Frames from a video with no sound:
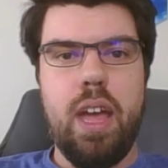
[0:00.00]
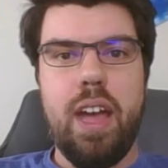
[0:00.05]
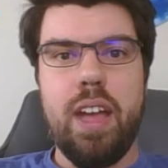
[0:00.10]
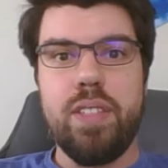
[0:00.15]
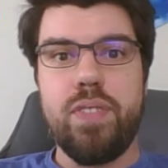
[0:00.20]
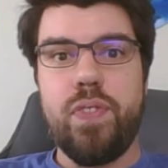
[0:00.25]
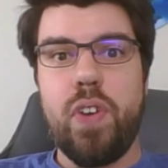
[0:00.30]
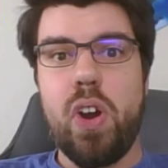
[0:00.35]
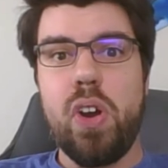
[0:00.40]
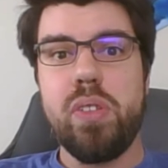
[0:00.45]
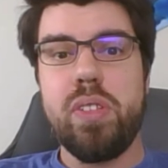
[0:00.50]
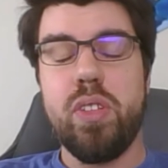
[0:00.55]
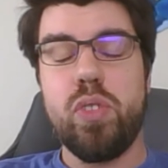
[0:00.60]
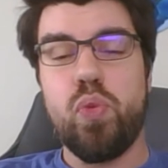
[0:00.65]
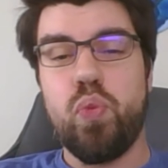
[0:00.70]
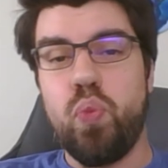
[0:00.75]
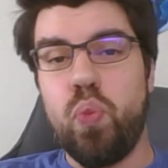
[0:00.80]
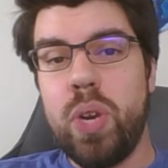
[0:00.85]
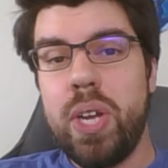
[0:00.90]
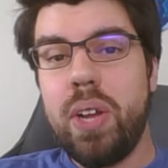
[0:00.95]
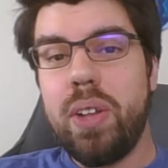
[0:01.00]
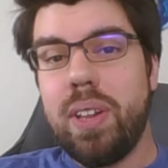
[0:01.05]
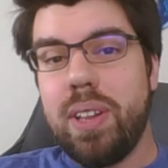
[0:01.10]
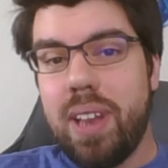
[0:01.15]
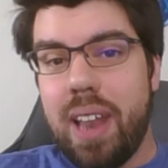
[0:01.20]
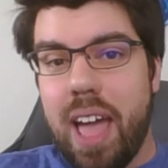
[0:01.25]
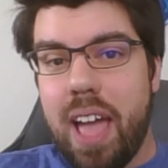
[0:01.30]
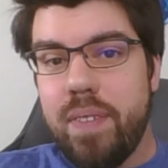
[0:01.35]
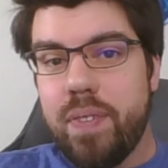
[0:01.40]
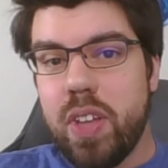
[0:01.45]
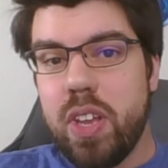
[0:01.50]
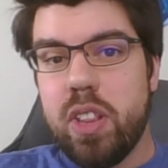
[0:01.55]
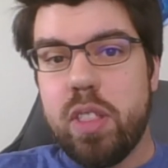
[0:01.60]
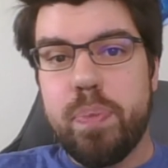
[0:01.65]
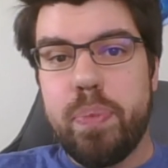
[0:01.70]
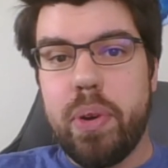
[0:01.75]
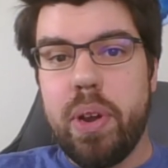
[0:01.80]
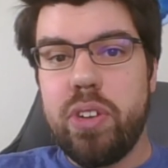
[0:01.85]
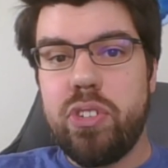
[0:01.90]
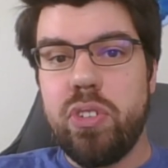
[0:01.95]
As far as its real-life
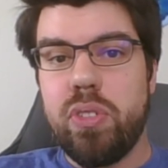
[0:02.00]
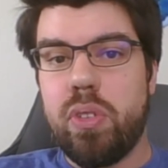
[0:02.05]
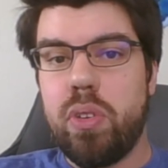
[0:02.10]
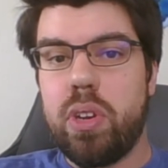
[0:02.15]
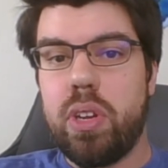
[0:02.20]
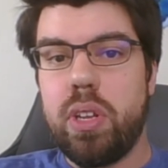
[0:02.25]
inspirations are